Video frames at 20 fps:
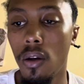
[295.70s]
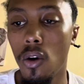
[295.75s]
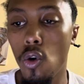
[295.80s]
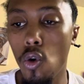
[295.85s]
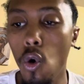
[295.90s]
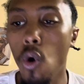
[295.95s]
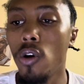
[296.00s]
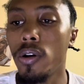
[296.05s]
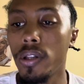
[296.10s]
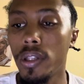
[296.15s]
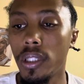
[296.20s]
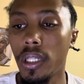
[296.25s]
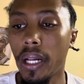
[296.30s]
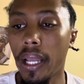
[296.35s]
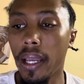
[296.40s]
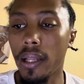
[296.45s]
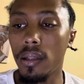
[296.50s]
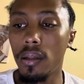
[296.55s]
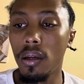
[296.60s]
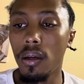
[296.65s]

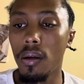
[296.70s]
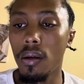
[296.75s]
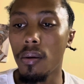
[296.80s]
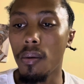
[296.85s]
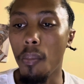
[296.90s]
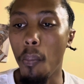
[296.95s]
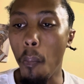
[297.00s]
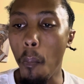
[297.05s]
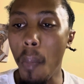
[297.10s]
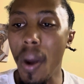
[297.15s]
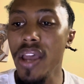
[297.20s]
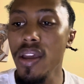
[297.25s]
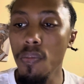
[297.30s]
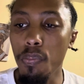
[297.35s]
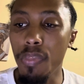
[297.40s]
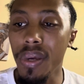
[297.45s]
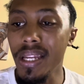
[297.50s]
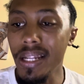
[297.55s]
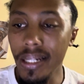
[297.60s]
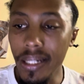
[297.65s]
contract may
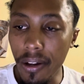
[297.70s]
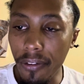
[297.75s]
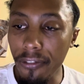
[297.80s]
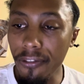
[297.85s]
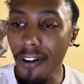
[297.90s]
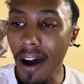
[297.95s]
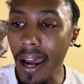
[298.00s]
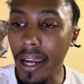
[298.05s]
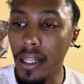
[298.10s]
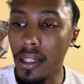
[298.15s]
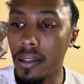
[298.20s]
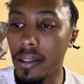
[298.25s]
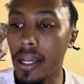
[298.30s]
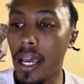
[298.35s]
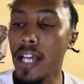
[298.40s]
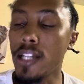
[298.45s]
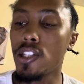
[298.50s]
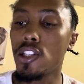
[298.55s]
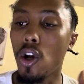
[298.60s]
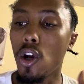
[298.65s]
be defined
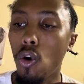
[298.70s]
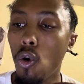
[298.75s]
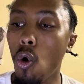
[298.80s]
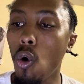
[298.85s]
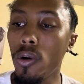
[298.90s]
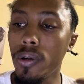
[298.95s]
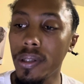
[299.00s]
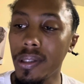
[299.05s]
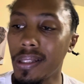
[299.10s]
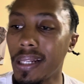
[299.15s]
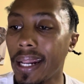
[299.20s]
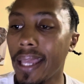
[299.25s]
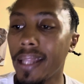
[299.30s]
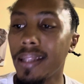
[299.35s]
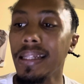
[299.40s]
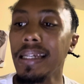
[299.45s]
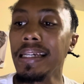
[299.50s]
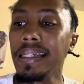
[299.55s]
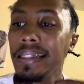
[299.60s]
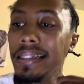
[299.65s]
as a contract
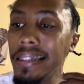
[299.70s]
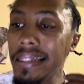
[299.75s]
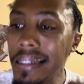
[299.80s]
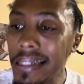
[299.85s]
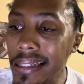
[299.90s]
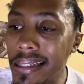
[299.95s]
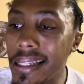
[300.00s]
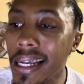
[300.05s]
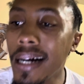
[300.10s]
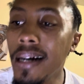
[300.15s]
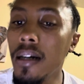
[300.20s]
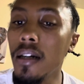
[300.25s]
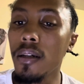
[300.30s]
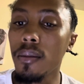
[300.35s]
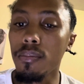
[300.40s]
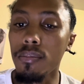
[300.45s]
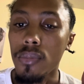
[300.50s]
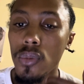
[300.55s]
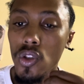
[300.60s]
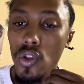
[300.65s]
in
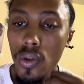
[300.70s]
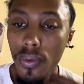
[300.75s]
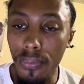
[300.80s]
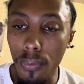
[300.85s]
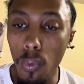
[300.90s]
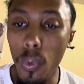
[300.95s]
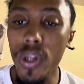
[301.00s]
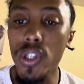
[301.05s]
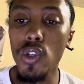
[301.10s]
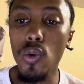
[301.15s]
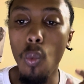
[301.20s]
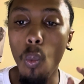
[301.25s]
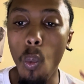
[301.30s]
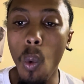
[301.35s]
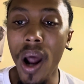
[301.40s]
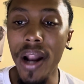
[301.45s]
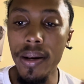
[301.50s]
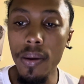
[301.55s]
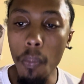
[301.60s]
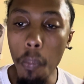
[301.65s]
terms of which
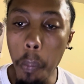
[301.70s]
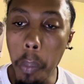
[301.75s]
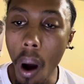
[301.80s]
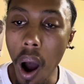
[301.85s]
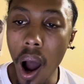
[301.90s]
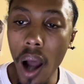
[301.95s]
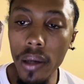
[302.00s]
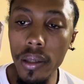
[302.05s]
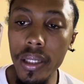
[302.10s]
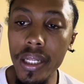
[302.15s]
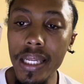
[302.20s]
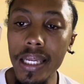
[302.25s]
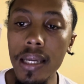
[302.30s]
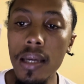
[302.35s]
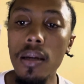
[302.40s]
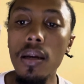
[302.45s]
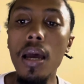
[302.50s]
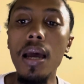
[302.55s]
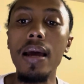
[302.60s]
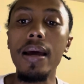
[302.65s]
one party,
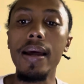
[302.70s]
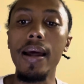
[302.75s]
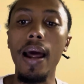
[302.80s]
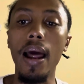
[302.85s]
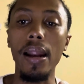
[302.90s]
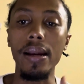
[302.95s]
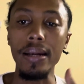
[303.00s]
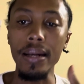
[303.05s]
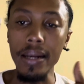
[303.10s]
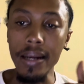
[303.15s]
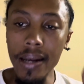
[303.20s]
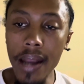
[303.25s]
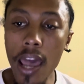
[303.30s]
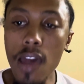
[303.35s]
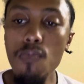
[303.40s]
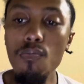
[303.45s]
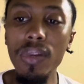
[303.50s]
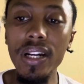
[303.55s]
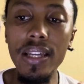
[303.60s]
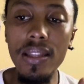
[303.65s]

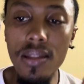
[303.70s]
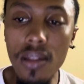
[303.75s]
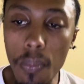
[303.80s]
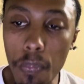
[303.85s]
namely the